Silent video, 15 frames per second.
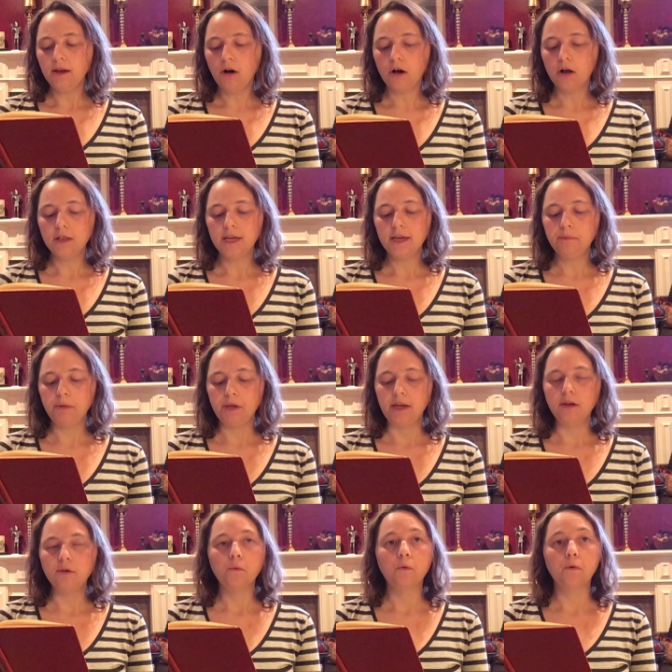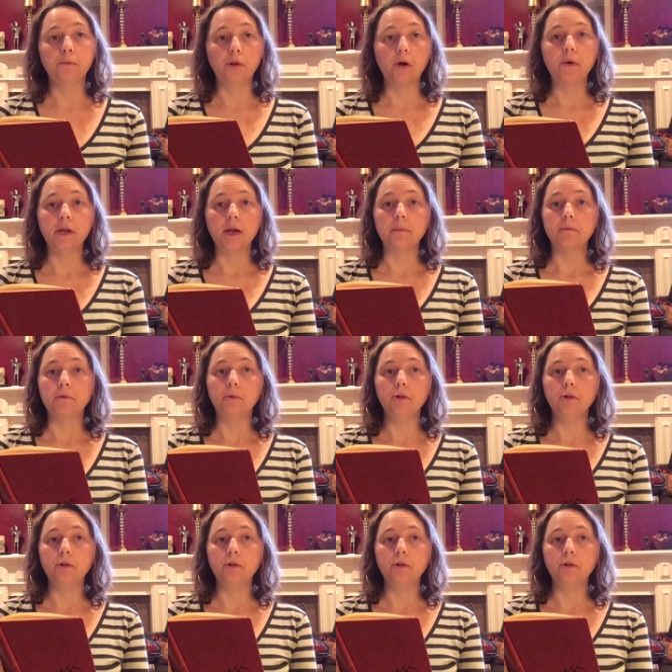Holly, and Pete were blowing up the